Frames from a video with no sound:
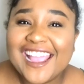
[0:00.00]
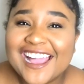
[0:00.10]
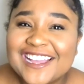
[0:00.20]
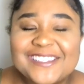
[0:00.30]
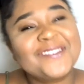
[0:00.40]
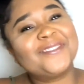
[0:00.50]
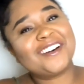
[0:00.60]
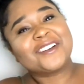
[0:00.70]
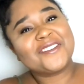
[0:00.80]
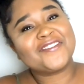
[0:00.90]
Hey guys, and
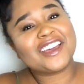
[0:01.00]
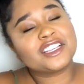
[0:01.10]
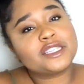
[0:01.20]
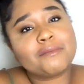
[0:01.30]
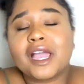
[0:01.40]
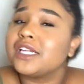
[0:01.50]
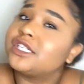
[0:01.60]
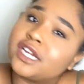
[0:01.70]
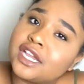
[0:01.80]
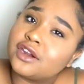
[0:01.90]
welcome back to my
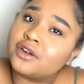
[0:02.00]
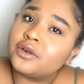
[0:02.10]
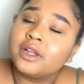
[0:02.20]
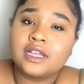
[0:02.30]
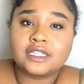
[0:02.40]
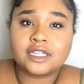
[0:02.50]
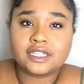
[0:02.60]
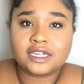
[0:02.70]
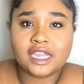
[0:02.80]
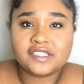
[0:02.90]
channel. So
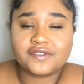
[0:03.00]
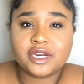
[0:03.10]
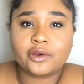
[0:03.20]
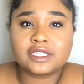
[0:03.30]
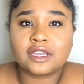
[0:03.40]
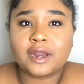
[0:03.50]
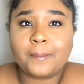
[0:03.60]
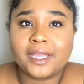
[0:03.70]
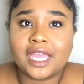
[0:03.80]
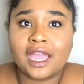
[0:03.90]
today's video is going
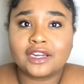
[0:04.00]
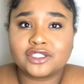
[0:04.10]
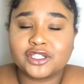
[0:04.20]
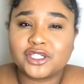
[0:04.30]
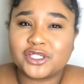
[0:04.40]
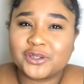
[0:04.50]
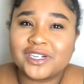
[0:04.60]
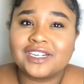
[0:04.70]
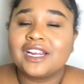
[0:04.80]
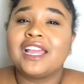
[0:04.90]
to be actually
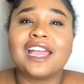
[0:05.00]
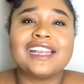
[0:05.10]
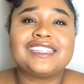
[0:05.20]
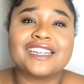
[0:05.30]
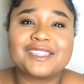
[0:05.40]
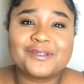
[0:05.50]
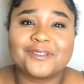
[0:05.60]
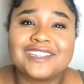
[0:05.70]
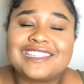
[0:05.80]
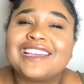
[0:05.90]
short. I just
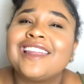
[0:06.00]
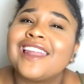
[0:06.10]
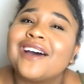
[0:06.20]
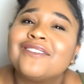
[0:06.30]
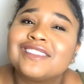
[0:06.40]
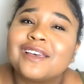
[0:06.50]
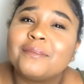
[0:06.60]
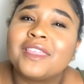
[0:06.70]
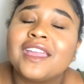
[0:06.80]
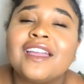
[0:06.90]
want to announce
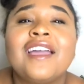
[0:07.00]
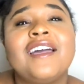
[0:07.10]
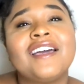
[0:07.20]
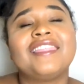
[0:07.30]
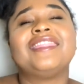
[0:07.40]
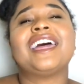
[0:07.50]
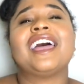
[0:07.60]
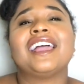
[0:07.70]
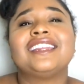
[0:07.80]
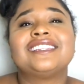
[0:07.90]
something
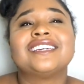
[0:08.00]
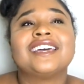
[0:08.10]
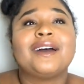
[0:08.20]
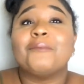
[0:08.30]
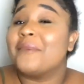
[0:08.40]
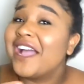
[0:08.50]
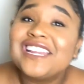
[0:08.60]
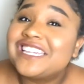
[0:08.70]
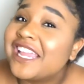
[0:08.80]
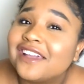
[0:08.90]
that
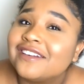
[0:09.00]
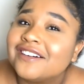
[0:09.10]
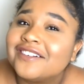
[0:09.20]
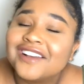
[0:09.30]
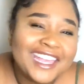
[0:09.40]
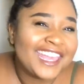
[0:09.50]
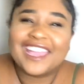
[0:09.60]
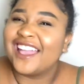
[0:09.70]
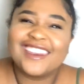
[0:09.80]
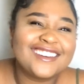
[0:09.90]
my channel,
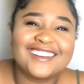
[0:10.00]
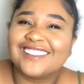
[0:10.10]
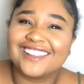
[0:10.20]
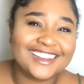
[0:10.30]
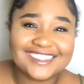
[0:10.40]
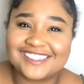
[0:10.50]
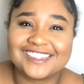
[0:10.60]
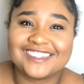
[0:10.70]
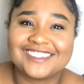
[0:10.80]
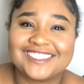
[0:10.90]
Hannah
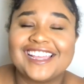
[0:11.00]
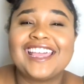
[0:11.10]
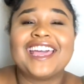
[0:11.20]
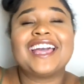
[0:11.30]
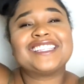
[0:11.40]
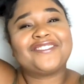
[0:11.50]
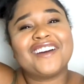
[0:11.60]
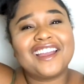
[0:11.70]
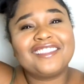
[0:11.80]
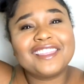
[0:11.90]
Alexis, has
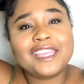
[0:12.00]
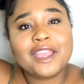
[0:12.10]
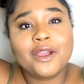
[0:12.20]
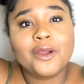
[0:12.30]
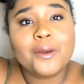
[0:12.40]
finally